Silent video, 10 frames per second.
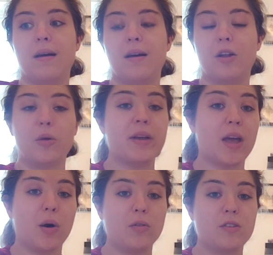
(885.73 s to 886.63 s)
gluing it
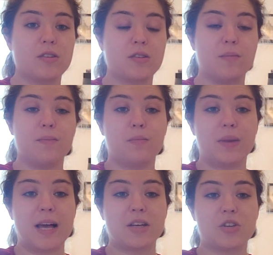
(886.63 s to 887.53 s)
onto some
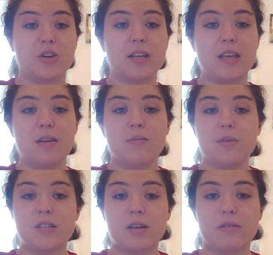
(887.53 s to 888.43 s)
black shiny
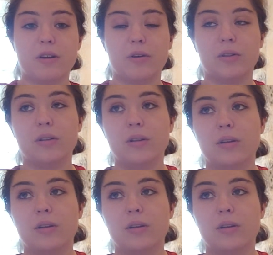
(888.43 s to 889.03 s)
material,